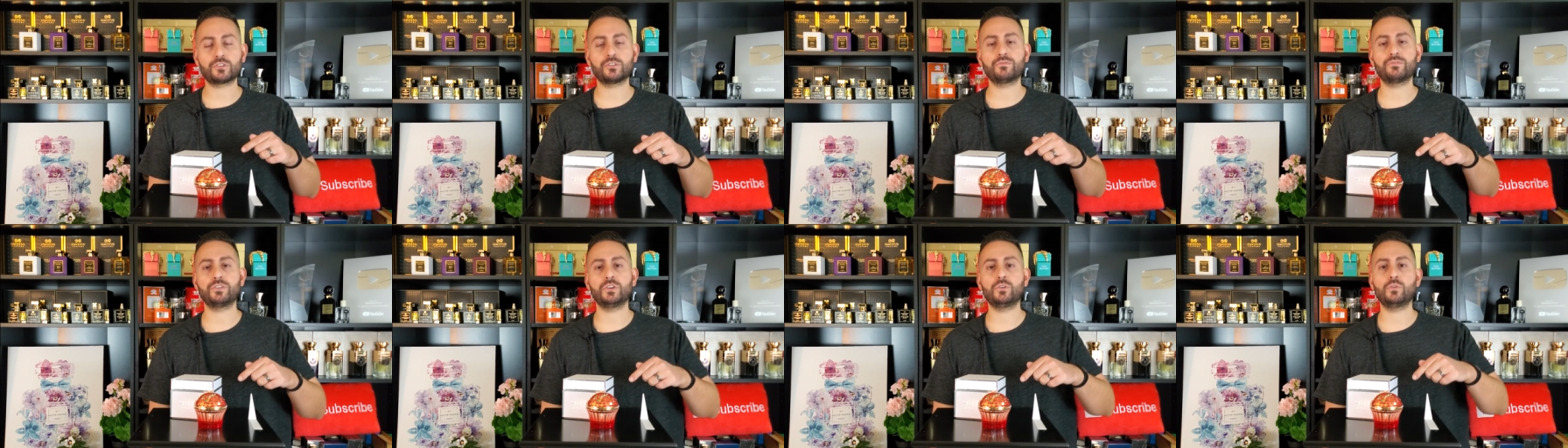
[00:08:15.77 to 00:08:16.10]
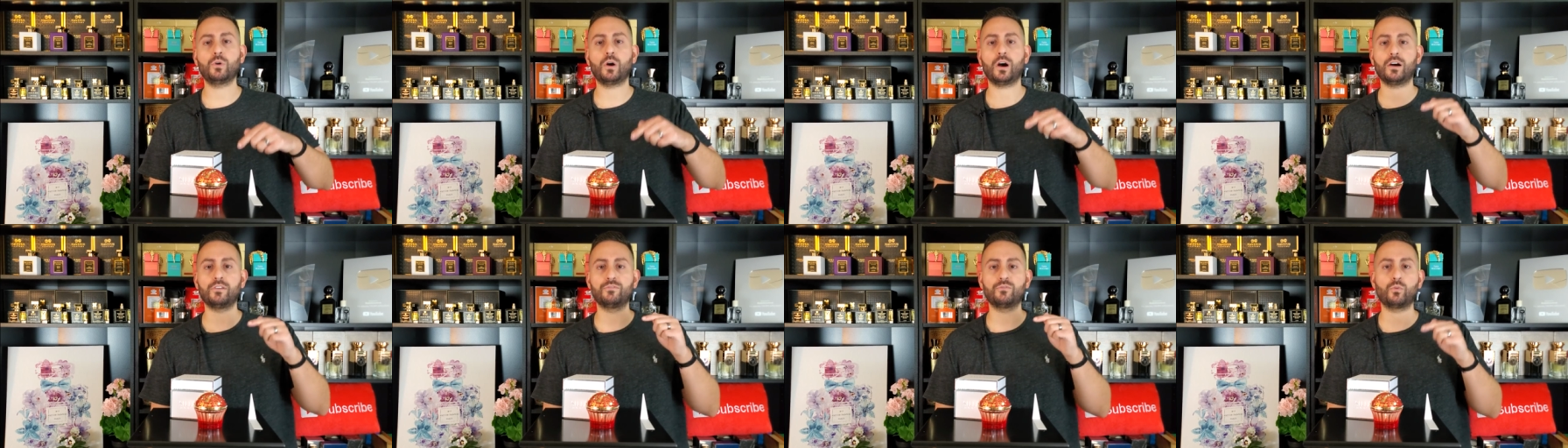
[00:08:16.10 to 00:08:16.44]

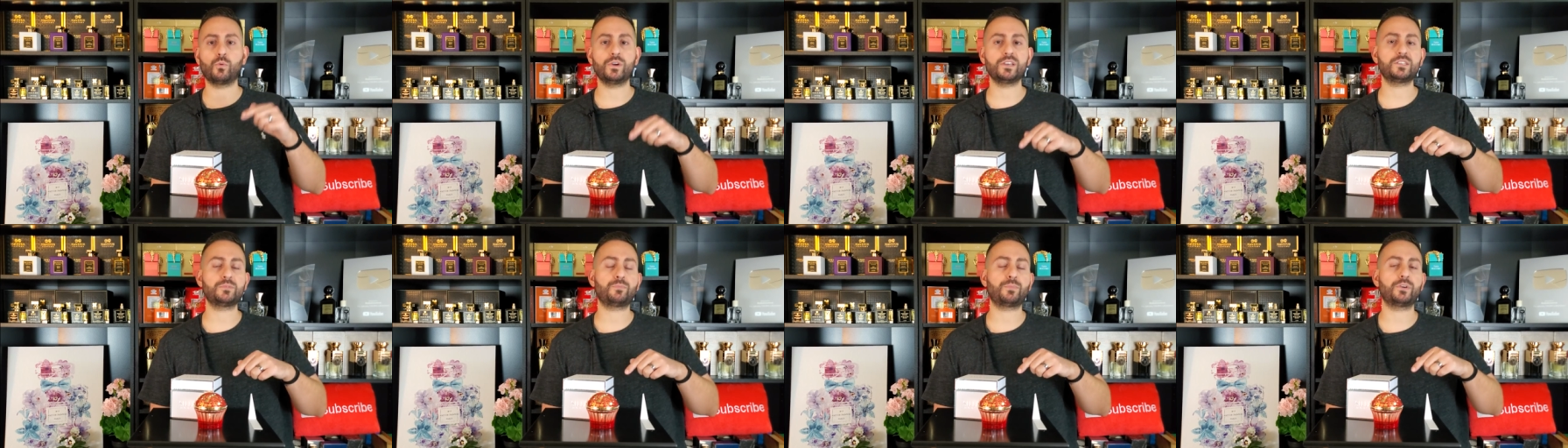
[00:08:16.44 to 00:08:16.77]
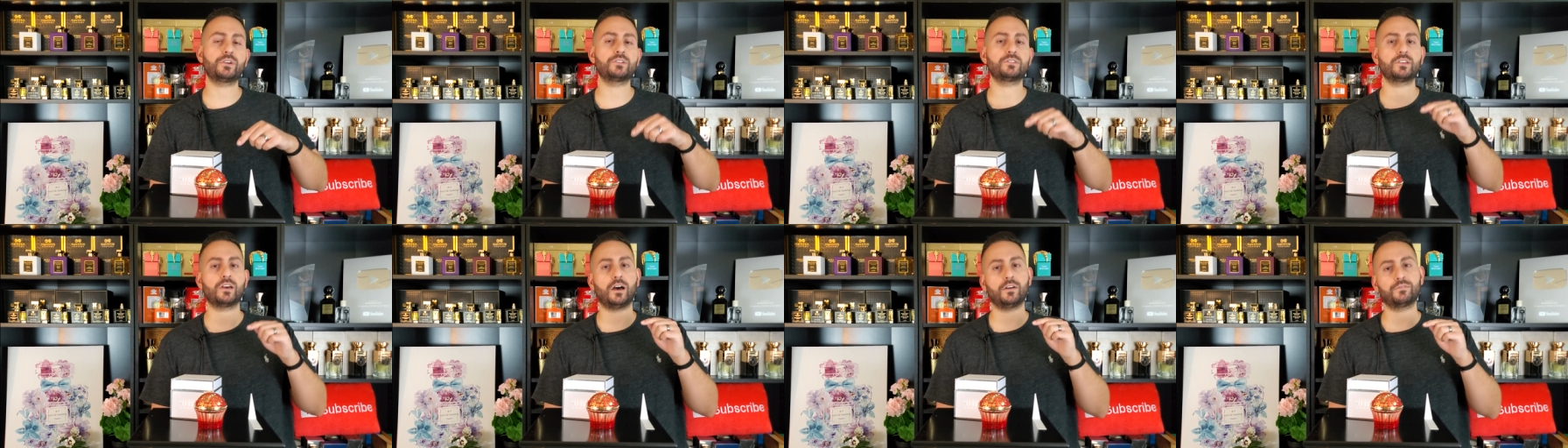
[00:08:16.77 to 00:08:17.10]
review of
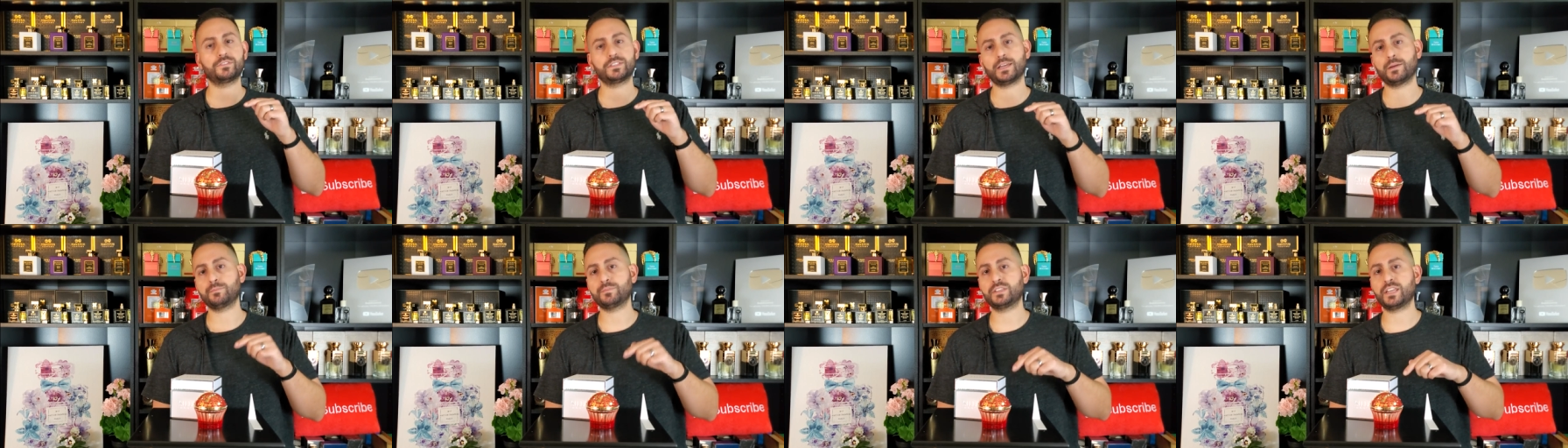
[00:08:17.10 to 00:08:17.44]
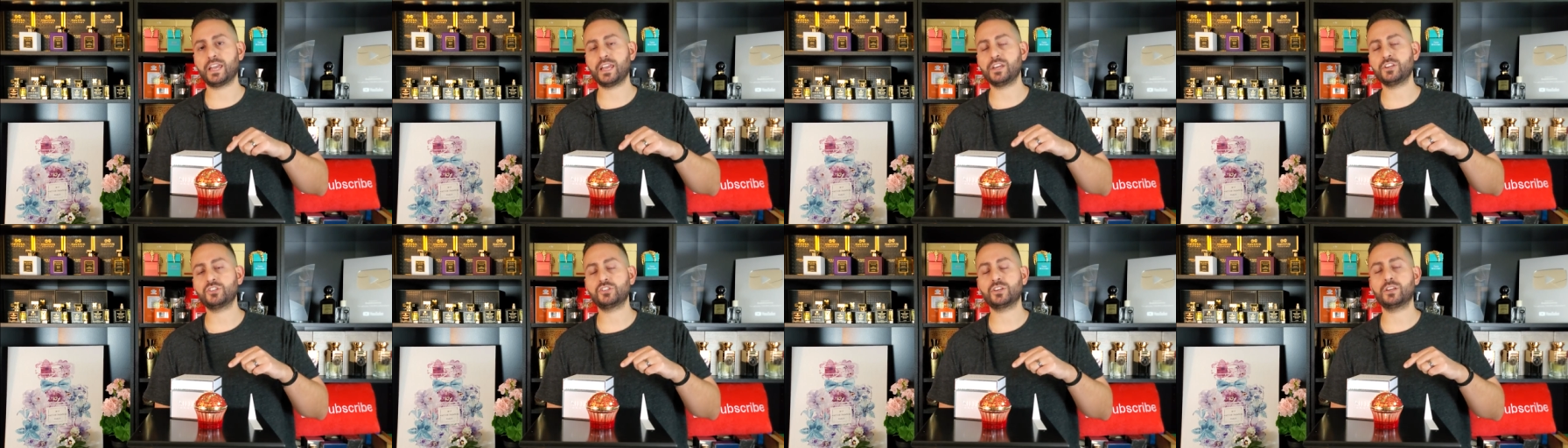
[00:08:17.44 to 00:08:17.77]
Whispers of
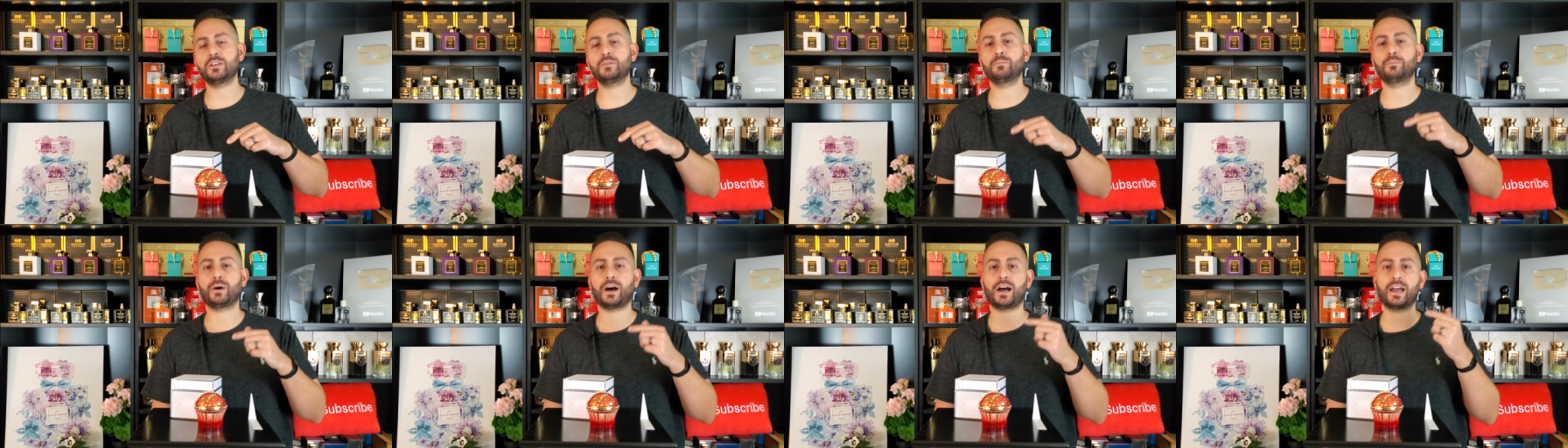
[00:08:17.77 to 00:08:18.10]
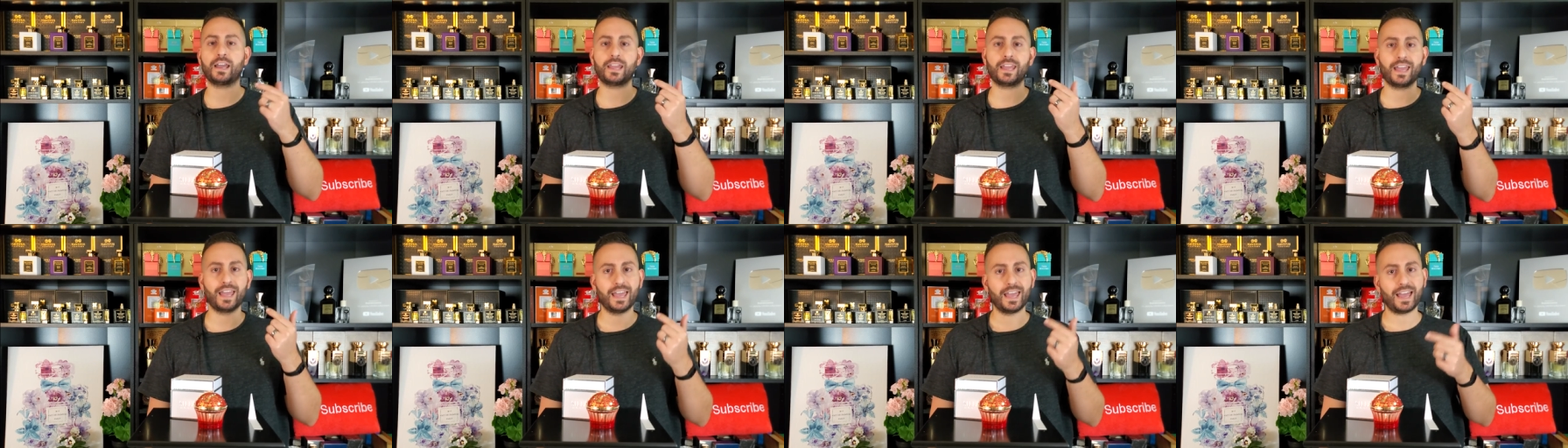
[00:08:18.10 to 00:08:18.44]
Temptation
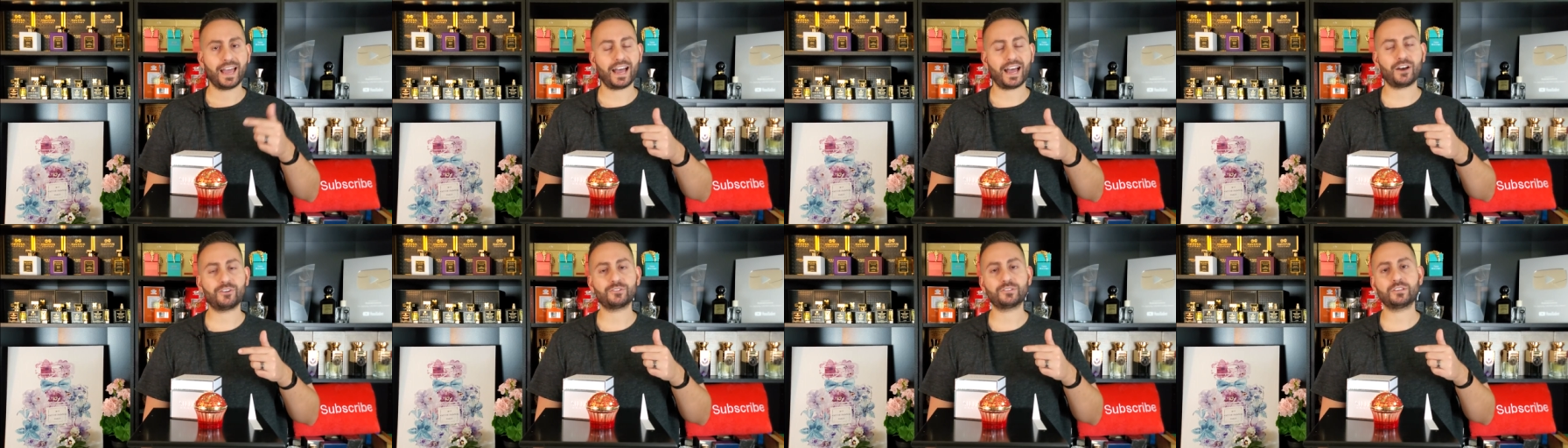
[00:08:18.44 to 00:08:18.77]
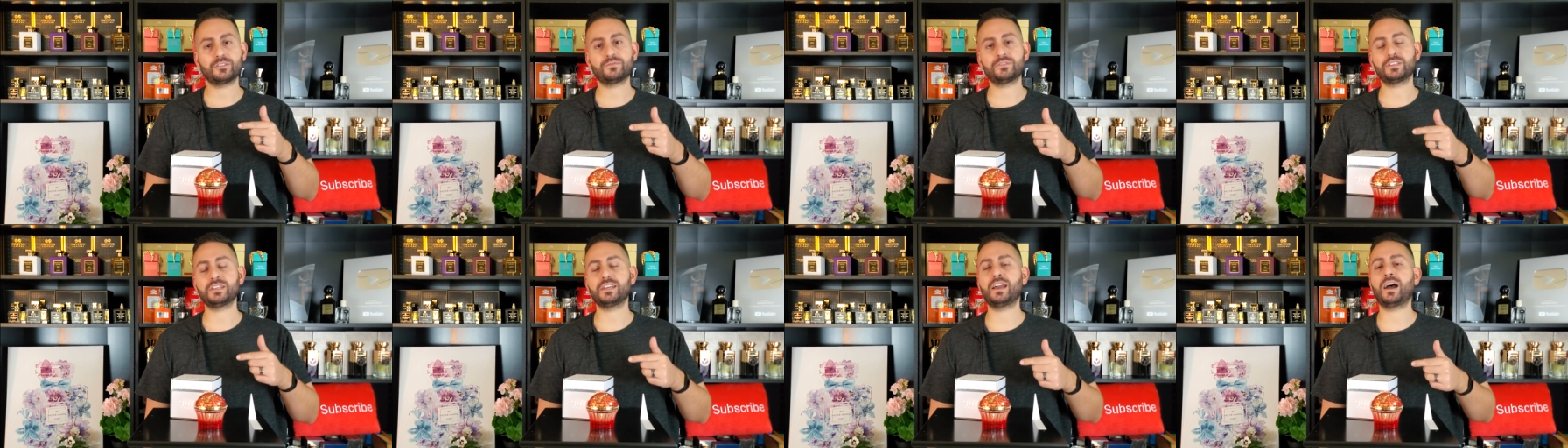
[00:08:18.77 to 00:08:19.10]
by House
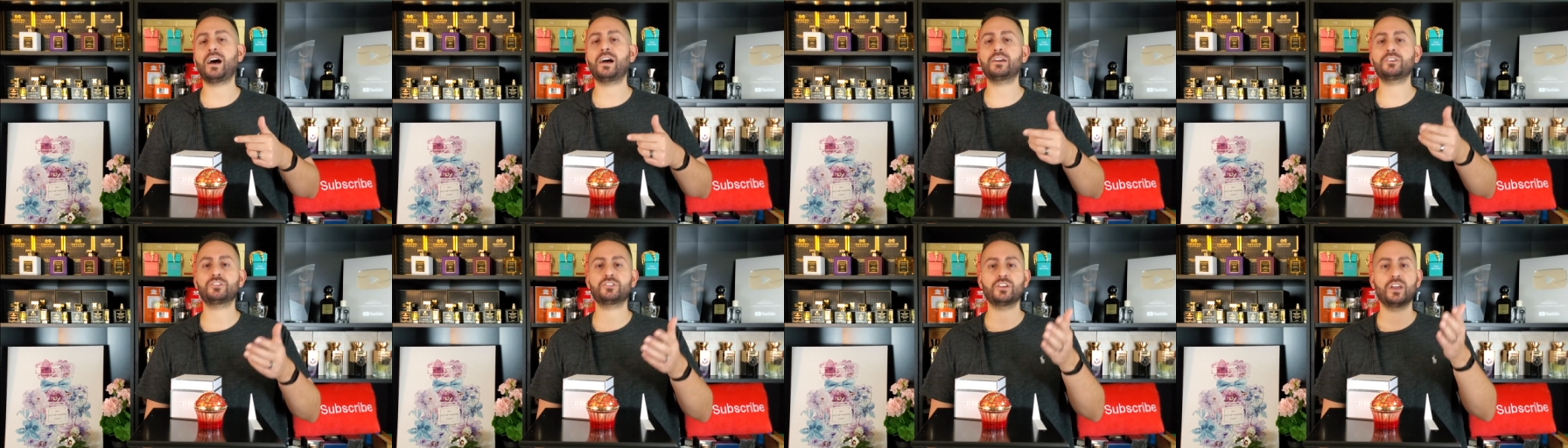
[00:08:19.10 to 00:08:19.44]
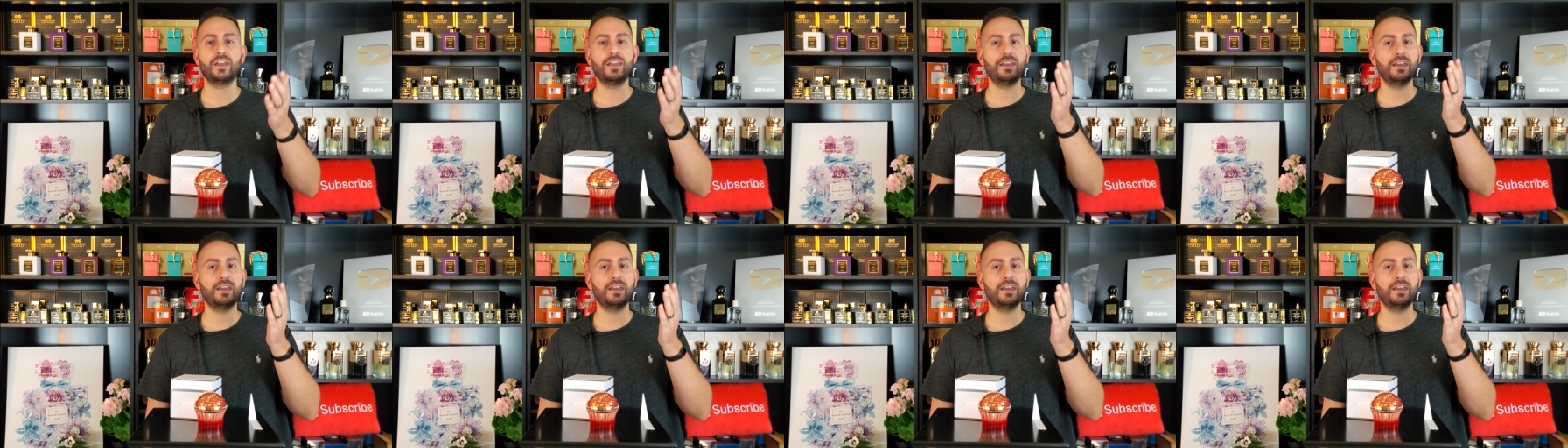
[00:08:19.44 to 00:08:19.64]
of Sillage.